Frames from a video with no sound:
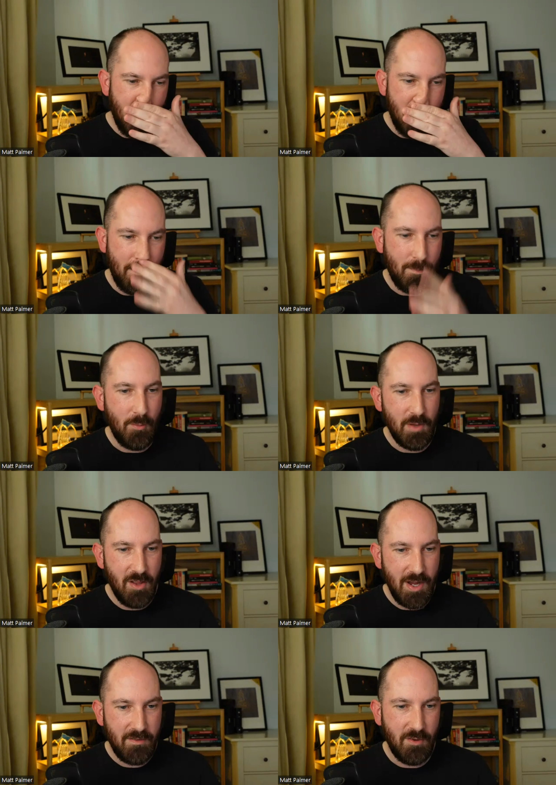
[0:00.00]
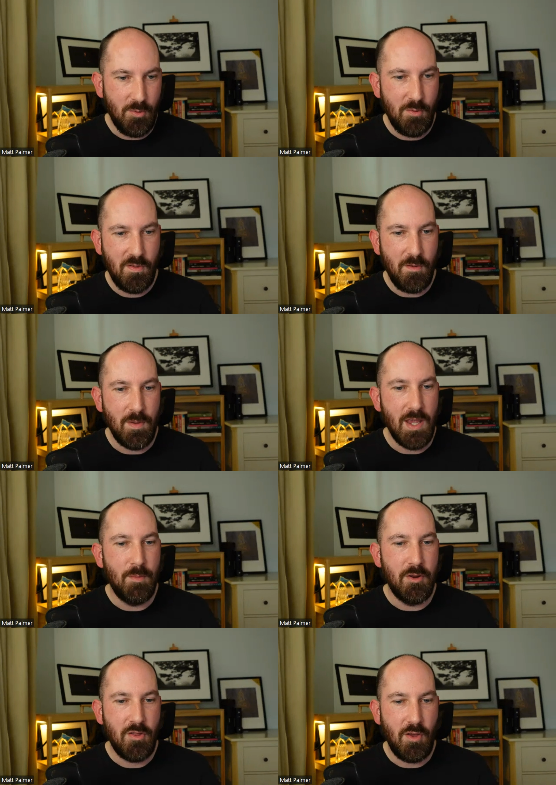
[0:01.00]
But we like to also be able to
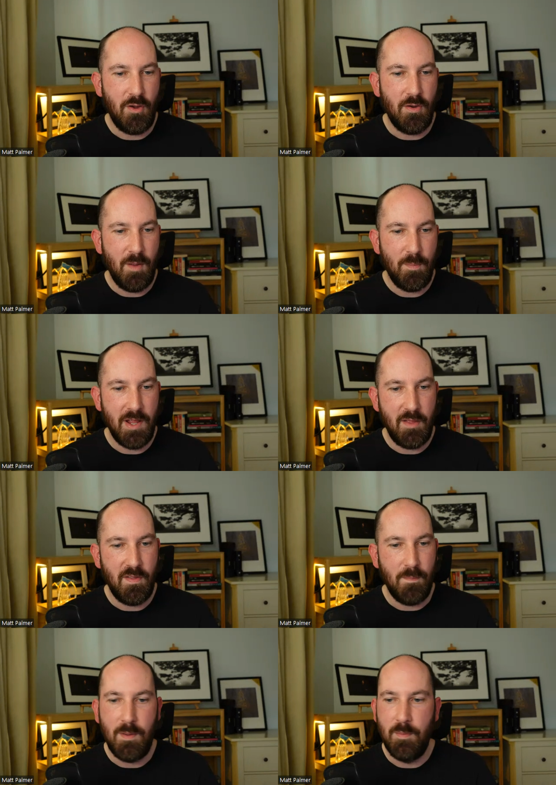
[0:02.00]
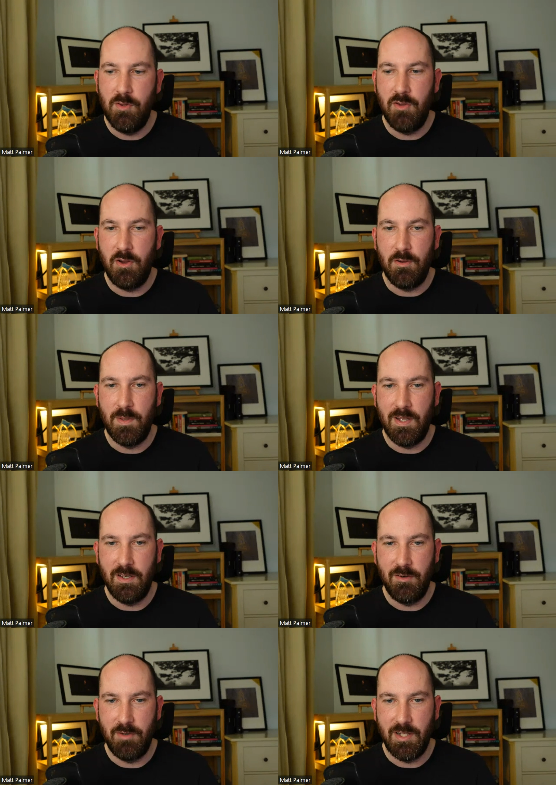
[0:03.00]
show a place that people know, but in a
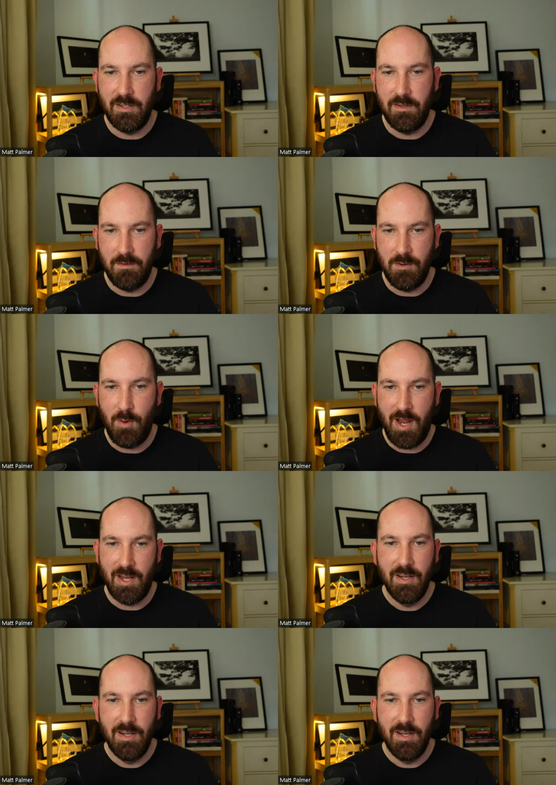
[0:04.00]
really different way.